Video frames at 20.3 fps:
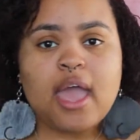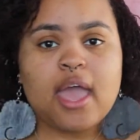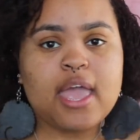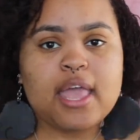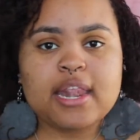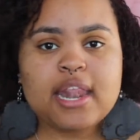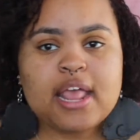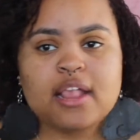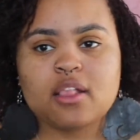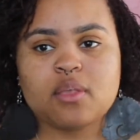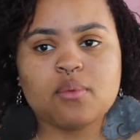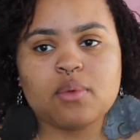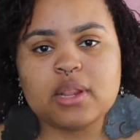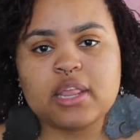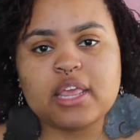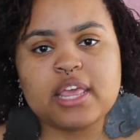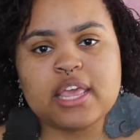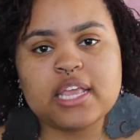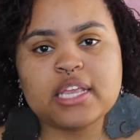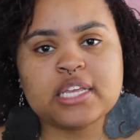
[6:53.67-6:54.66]
It doesn't
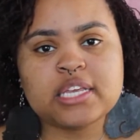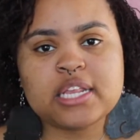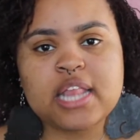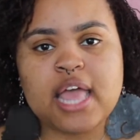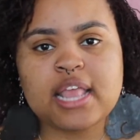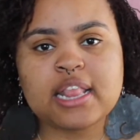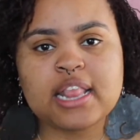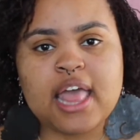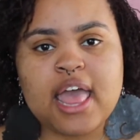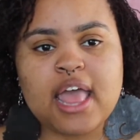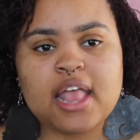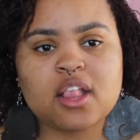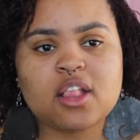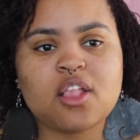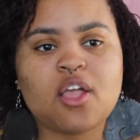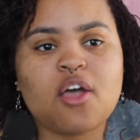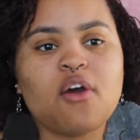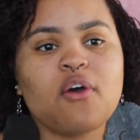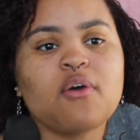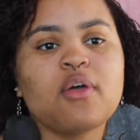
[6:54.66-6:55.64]
really itch like that.
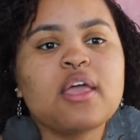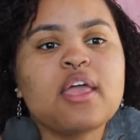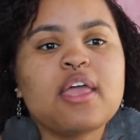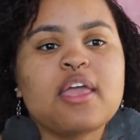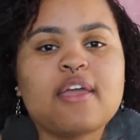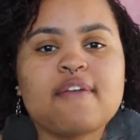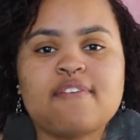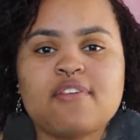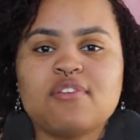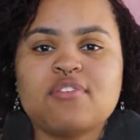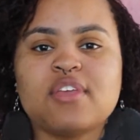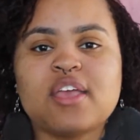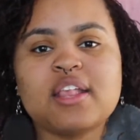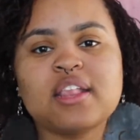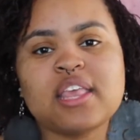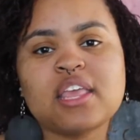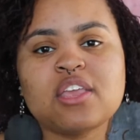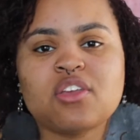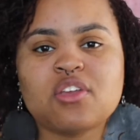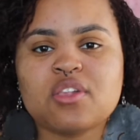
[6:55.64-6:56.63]
So if you
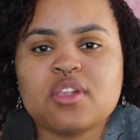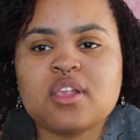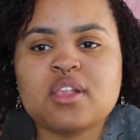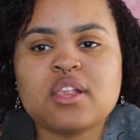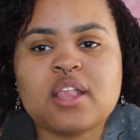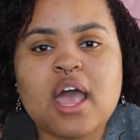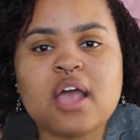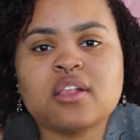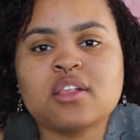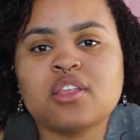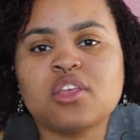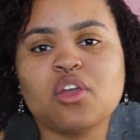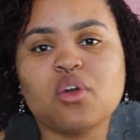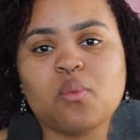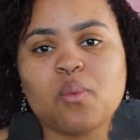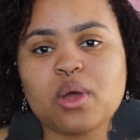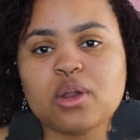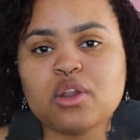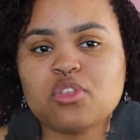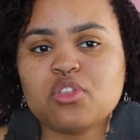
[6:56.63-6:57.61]
just get your Sisterlocks and you're
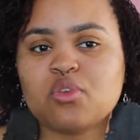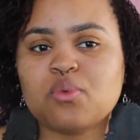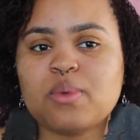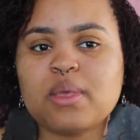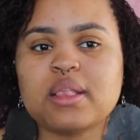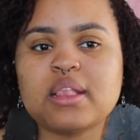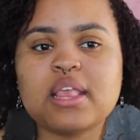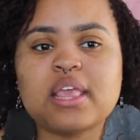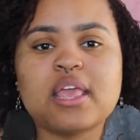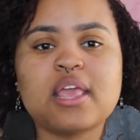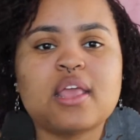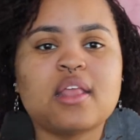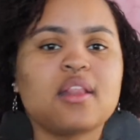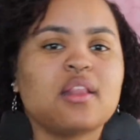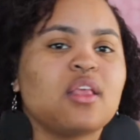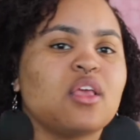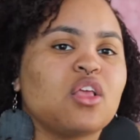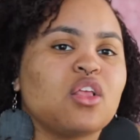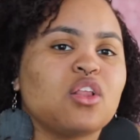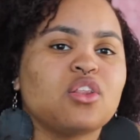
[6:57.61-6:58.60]
1 or 2 weeks in,